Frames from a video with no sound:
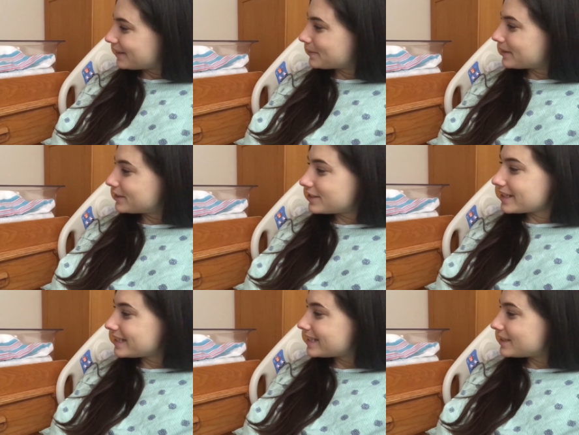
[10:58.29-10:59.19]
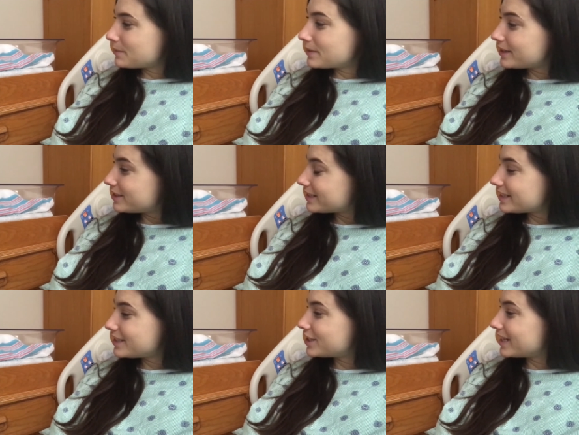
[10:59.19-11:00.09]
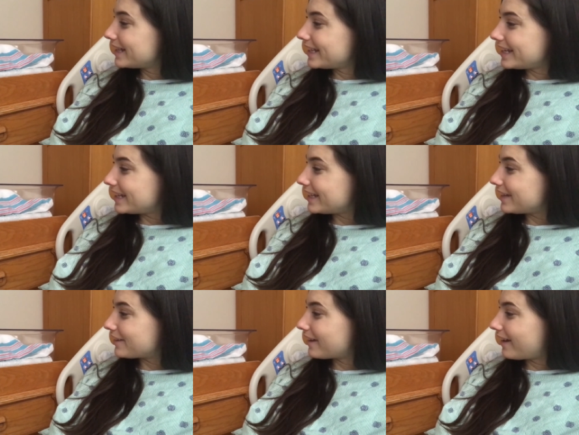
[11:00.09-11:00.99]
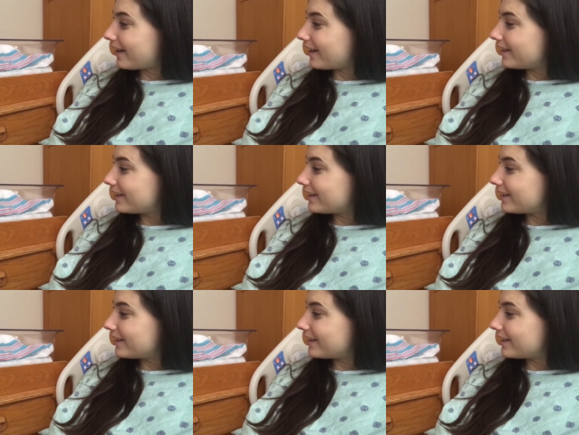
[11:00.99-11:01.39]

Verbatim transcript: We're just, we're just chilling in here, huh?